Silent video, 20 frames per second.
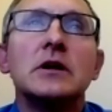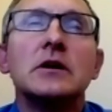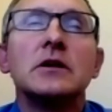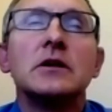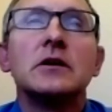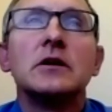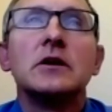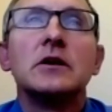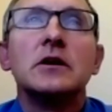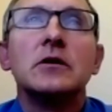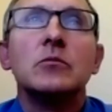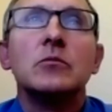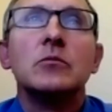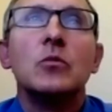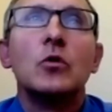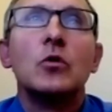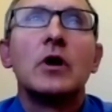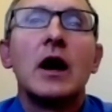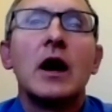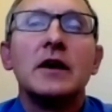in a
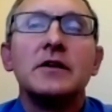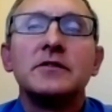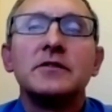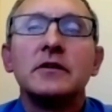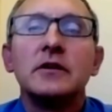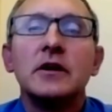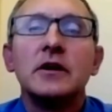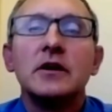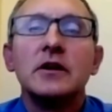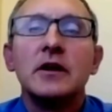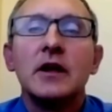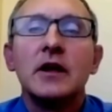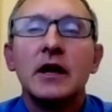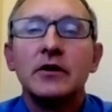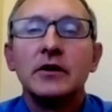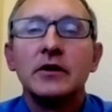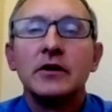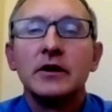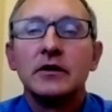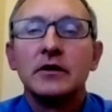more isolated
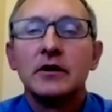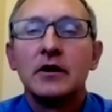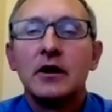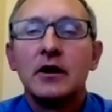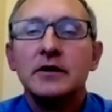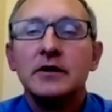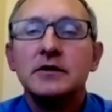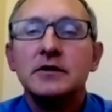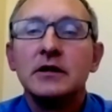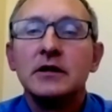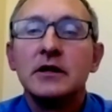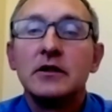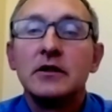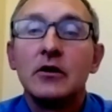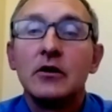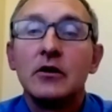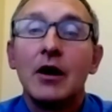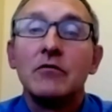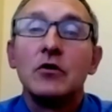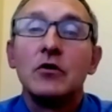area. Ideally,
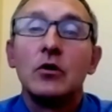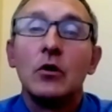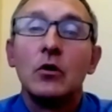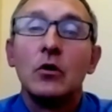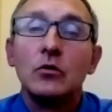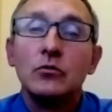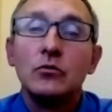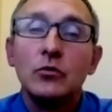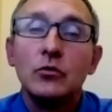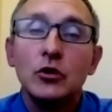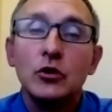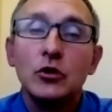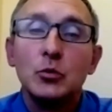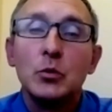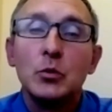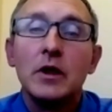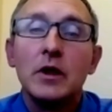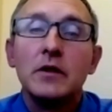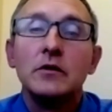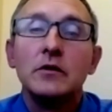they'll have their own
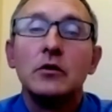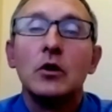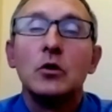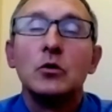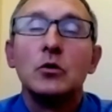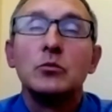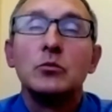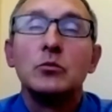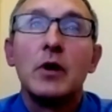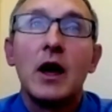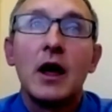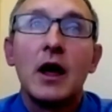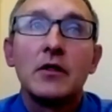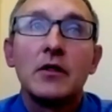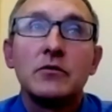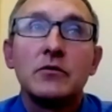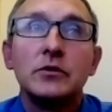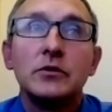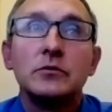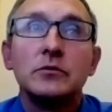room and their own
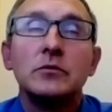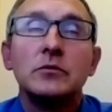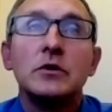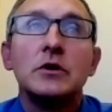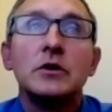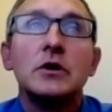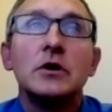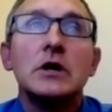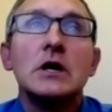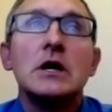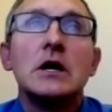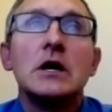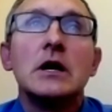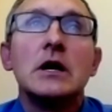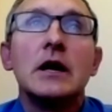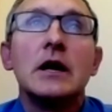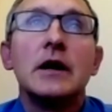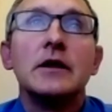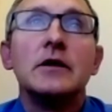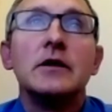bathroom.
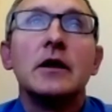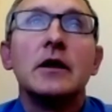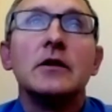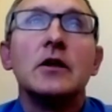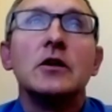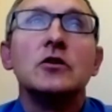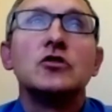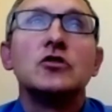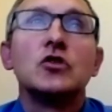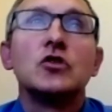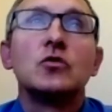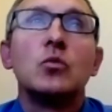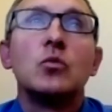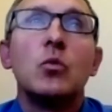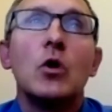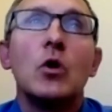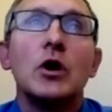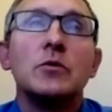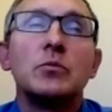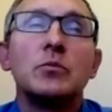And then just
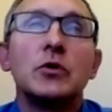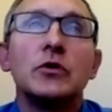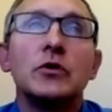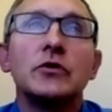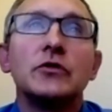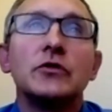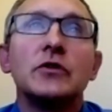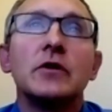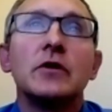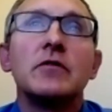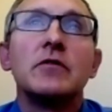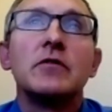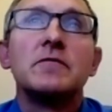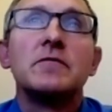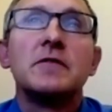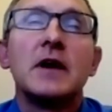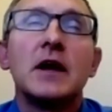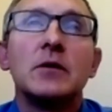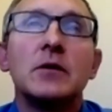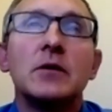one person of the
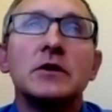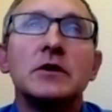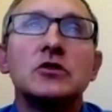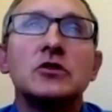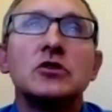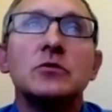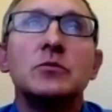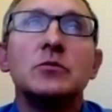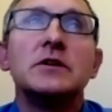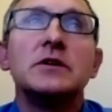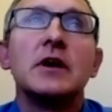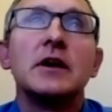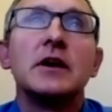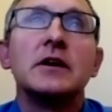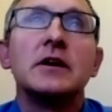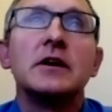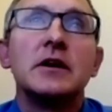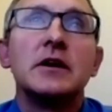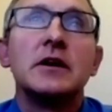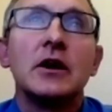family should be
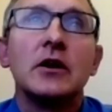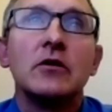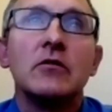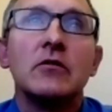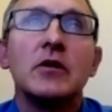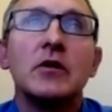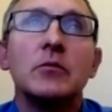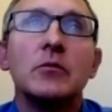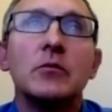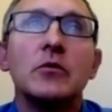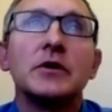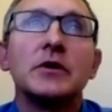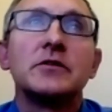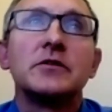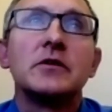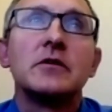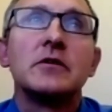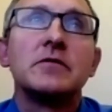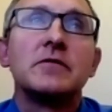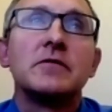taking care of them. The
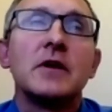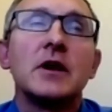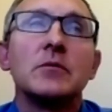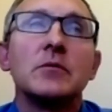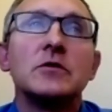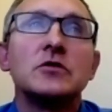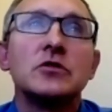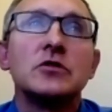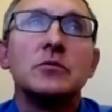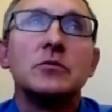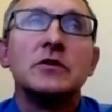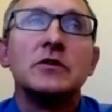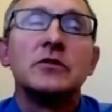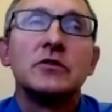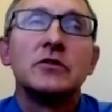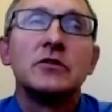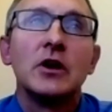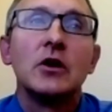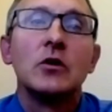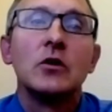rest of the family should be
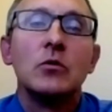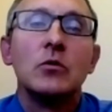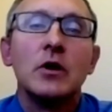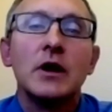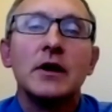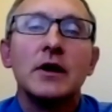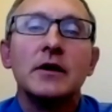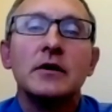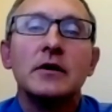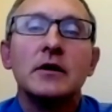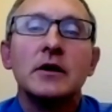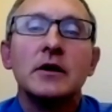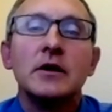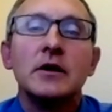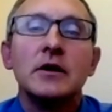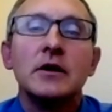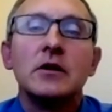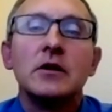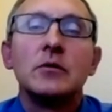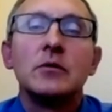staying away.
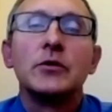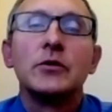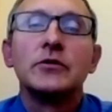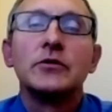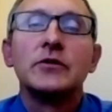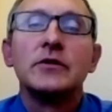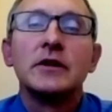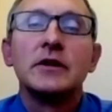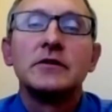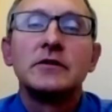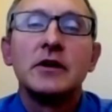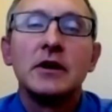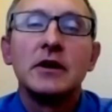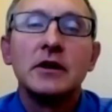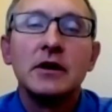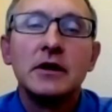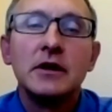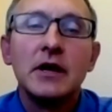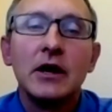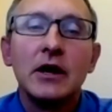Person that's
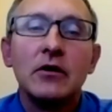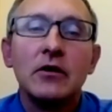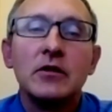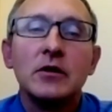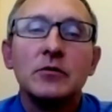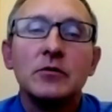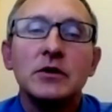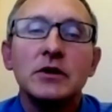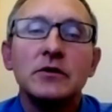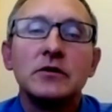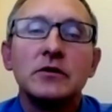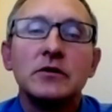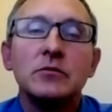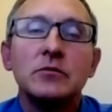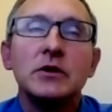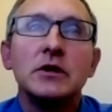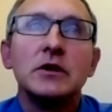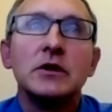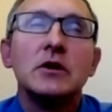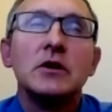taking care of them needs to
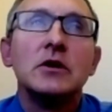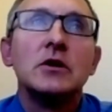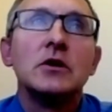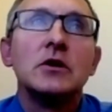be,